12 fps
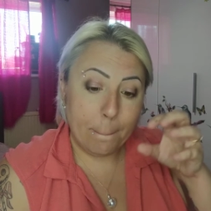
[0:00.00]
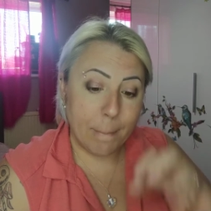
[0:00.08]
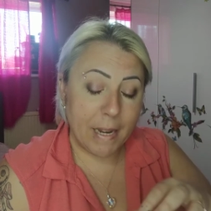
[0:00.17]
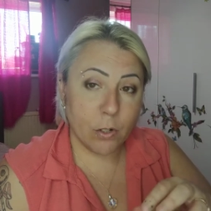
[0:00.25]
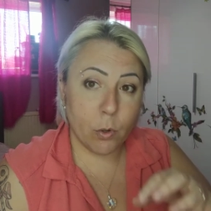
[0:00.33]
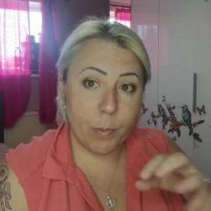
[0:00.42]

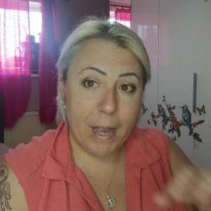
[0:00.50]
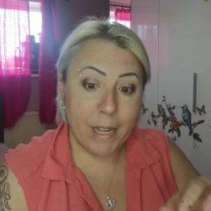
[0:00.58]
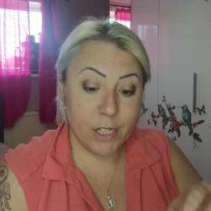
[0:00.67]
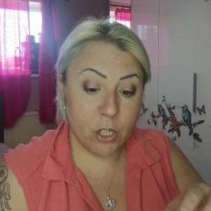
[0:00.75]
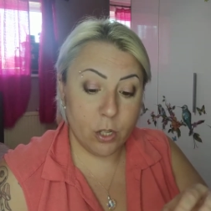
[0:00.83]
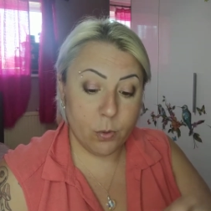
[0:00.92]
makeup that I
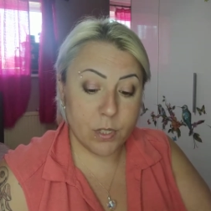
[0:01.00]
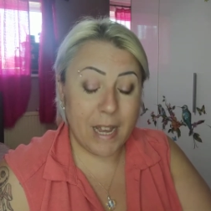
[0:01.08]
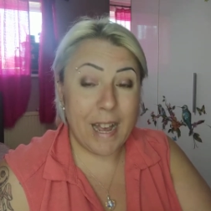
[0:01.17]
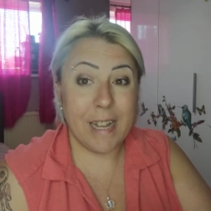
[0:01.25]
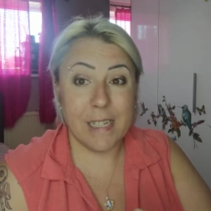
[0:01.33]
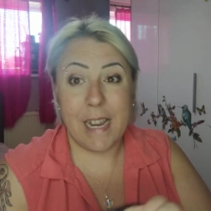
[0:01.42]
use.
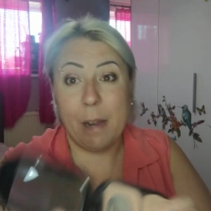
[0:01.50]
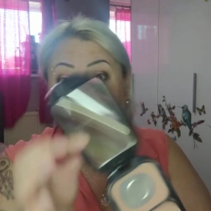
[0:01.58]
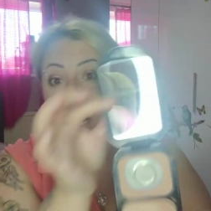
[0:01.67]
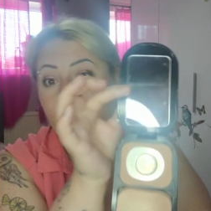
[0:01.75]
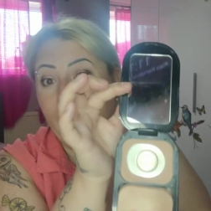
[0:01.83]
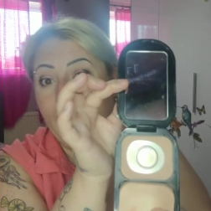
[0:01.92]
And I'm
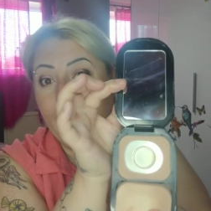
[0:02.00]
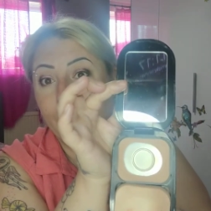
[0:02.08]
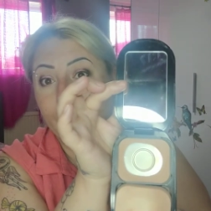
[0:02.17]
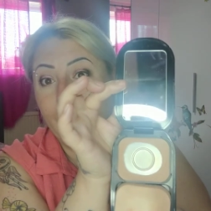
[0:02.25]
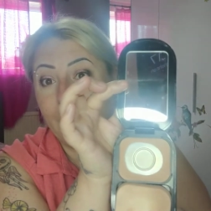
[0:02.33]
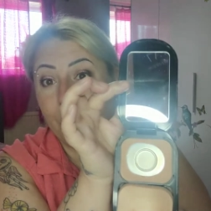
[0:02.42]
nearly out,
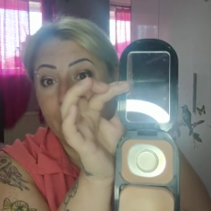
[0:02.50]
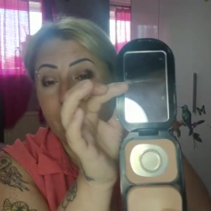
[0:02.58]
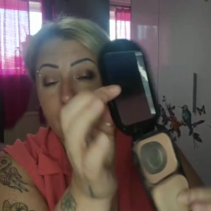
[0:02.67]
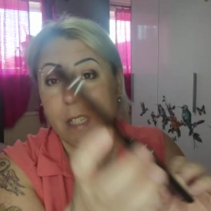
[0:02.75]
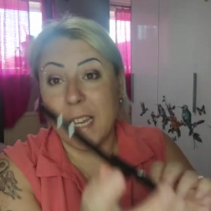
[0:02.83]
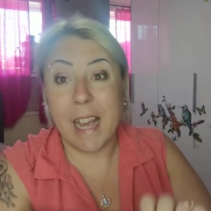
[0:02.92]
as you
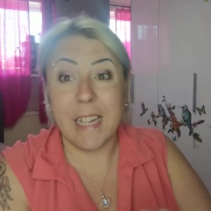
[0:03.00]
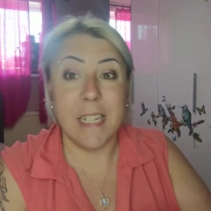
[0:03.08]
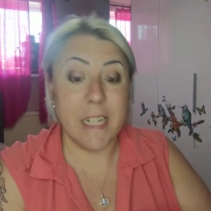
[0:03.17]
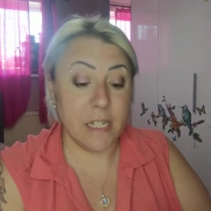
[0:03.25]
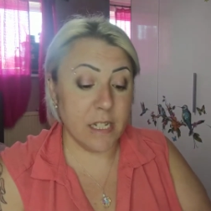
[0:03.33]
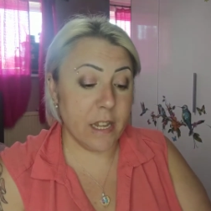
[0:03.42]
can see. I
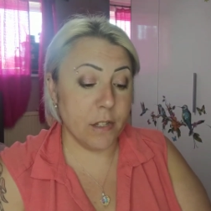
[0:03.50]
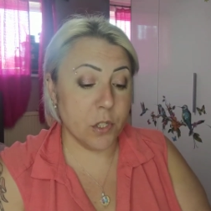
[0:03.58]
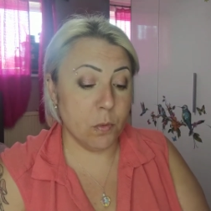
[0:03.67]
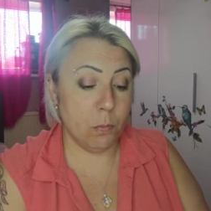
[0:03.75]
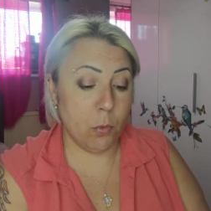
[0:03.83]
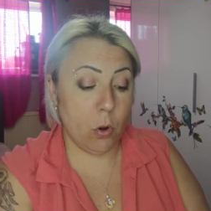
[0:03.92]
need to get
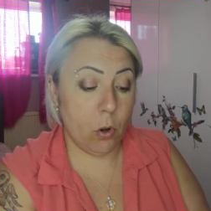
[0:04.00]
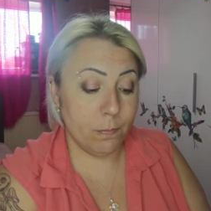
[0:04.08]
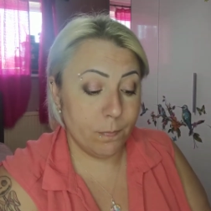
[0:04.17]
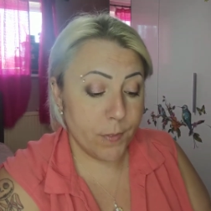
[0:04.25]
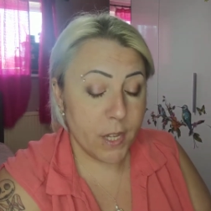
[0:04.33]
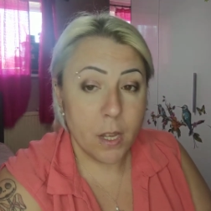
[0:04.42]
some more
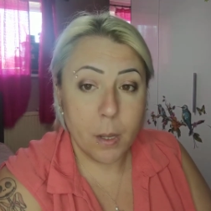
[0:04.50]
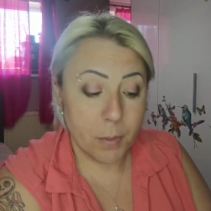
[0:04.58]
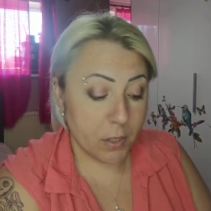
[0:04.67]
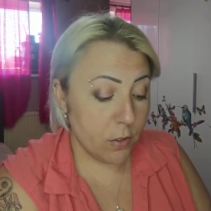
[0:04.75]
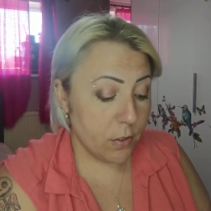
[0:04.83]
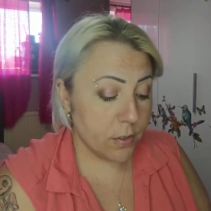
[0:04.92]

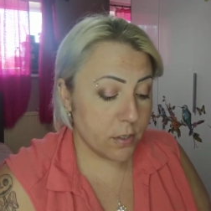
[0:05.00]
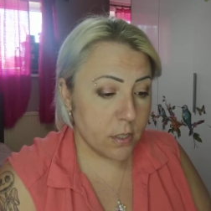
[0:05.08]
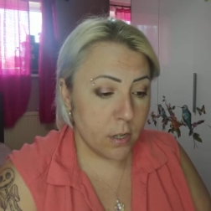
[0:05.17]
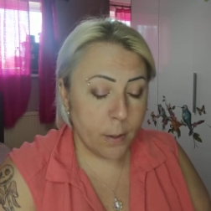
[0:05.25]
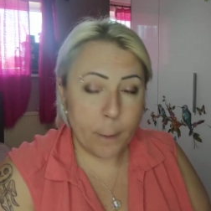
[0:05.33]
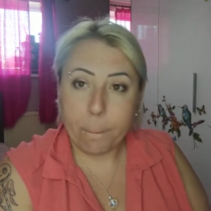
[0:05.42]
because,
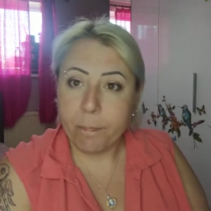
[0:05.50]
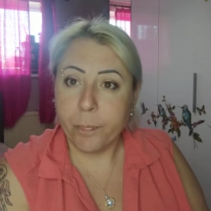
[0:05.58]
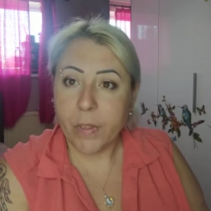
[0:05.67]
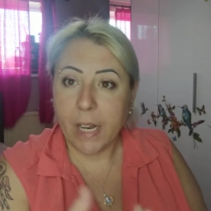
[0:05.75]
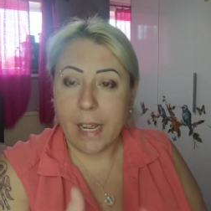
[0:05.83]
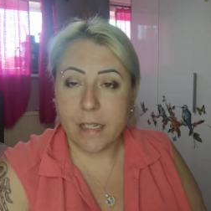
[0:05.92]

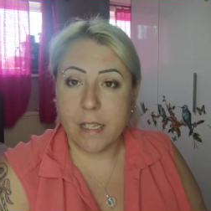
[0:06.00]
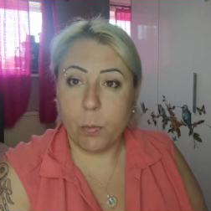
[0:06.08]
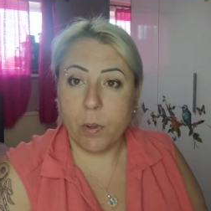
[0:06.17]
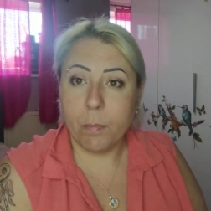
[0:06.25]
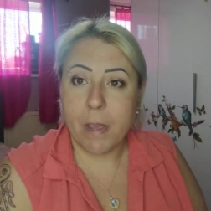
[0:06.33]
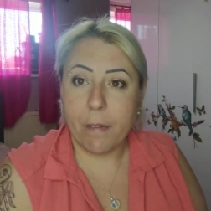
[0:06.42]
like I said,
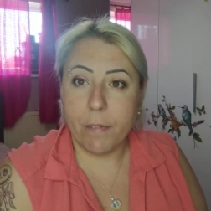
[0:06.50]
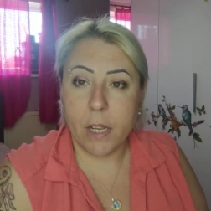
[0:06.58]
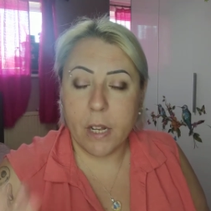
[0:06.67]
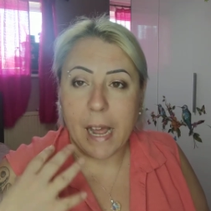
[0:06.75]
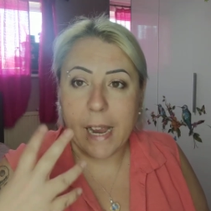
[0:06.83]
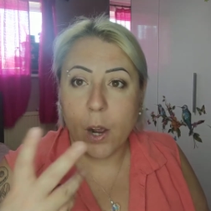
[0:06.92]
with me
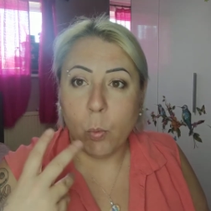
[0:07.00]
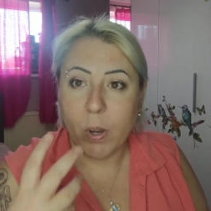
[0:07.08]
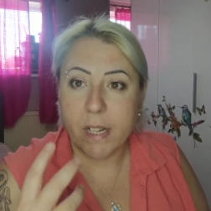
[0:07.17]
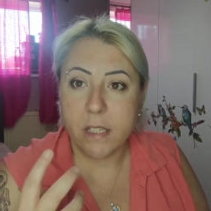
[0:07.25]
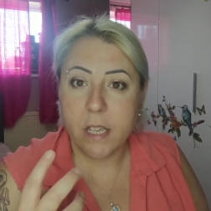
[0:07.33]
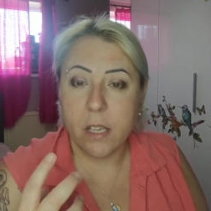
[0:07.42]
having like a
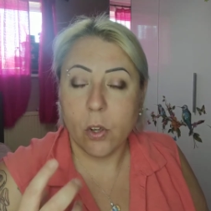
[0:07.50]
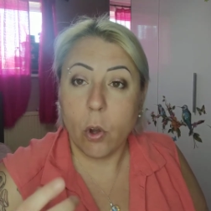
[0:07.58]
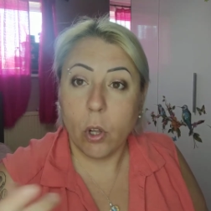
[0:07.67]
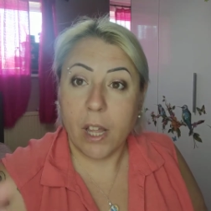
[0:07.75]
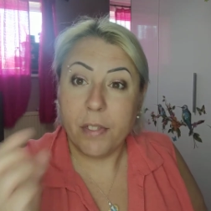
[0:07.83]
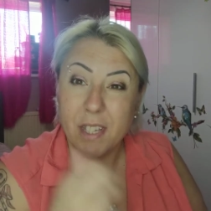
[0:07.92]
weird skin
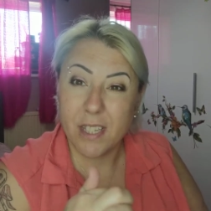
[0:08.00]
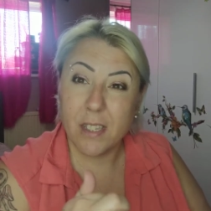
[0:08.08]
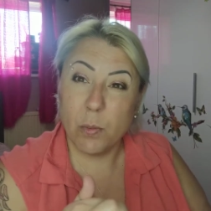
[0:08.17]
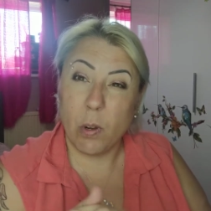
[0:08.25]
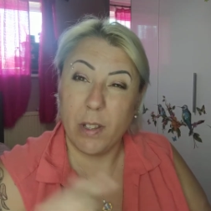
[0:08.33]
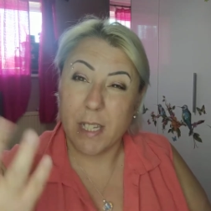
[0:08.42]
colour, this
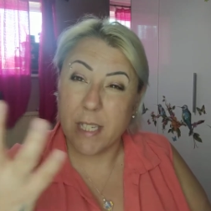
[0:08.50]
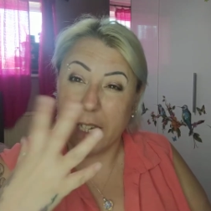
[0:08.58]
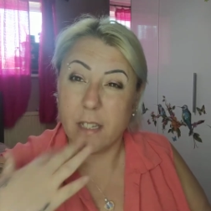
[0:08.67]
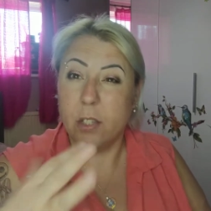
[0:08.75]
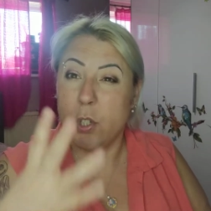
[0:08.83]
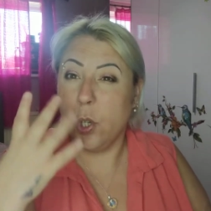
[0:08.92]
is one that
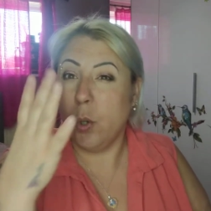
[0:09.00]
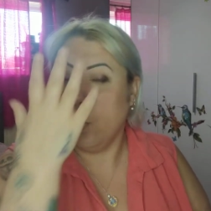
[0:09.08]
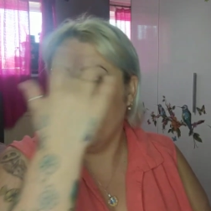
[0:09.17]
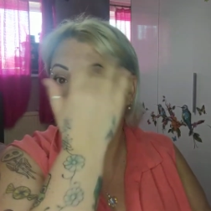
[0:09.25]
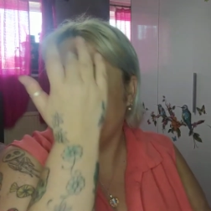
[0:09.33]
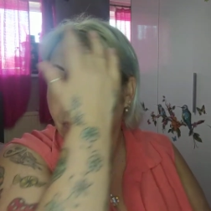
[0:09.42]
seems to
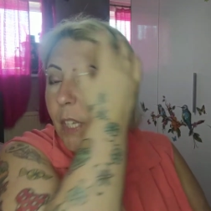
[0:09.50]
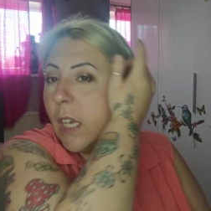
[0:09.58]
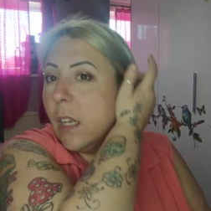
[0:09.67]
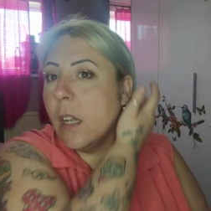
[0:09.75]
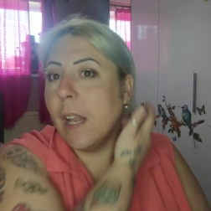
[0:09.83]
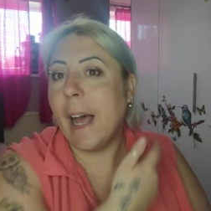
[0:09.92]

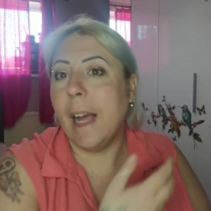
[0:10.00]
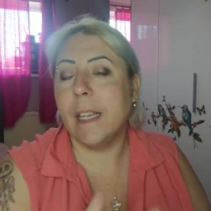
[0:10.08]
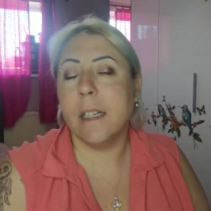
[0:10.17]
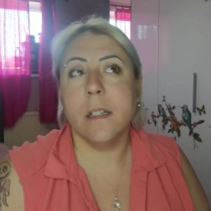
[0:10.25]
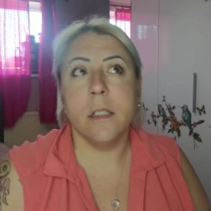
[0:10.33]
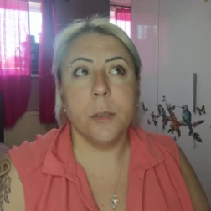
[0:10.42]

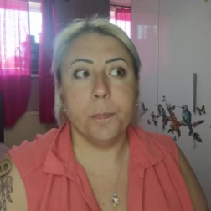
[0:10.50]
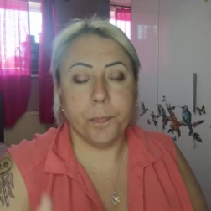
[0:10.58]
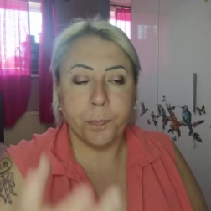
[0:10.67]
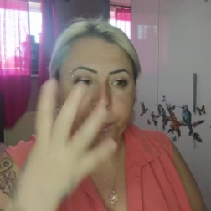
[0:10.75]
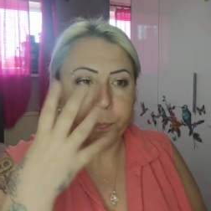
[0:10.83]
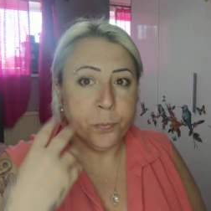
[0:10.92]
like
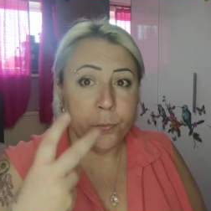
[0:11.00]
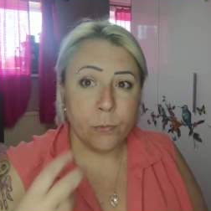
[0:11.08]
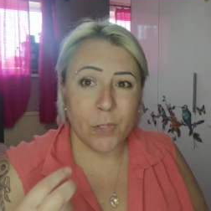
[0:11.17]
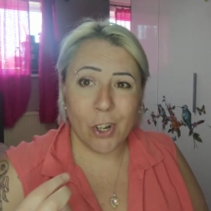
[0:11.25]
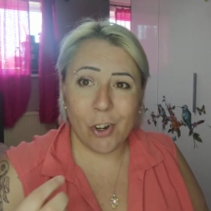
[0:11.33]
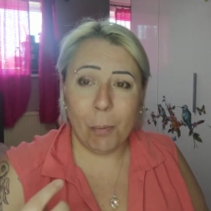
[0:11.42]

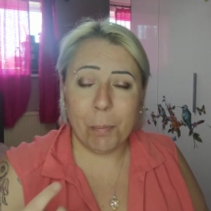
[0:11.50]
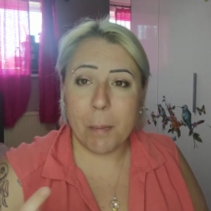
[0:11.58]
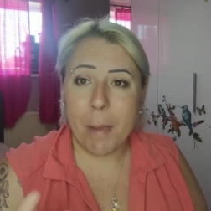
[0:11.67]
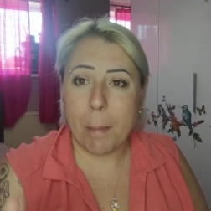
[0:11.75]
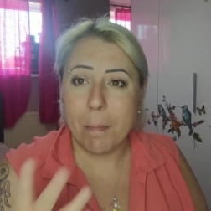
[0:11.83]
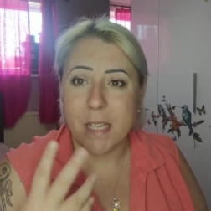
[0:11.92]

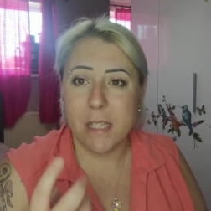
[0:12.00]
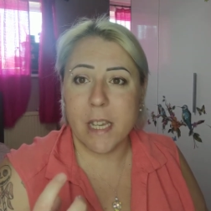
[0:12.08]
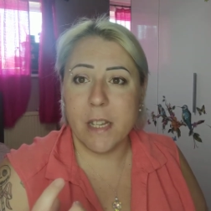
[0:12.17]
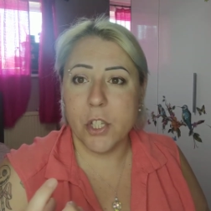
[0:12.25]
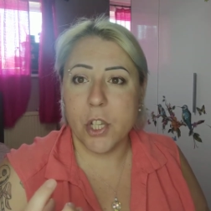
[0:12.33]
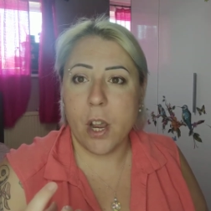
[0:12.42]
complement my
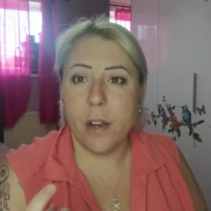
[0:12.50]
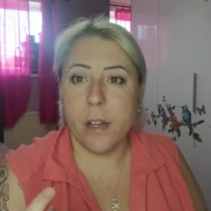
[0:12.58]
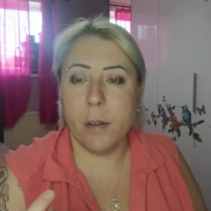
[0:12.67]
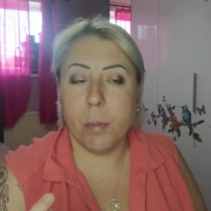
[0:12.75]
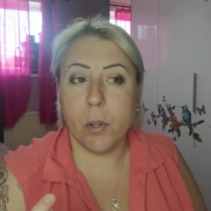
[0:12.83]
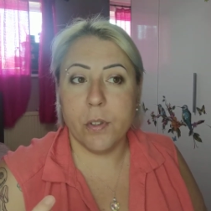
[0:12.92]
skin tone,
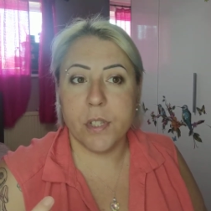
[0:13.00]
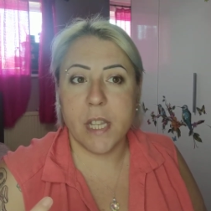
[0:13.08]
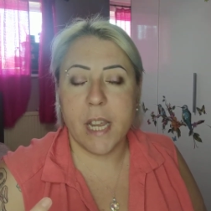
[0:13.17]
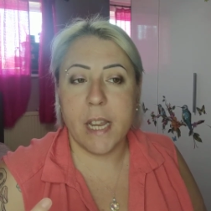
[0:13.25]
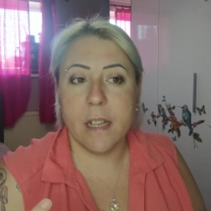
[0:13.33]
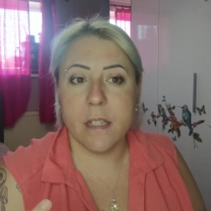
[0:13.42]
and plus
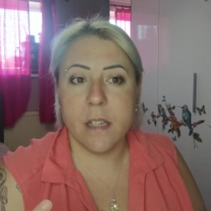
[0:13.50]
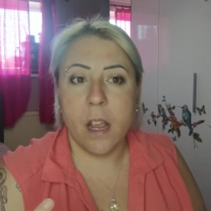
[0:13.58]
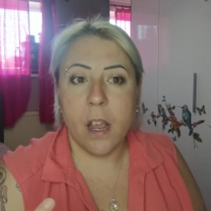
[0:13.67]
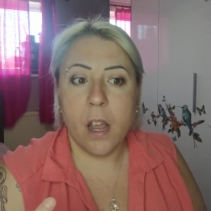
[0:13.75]
it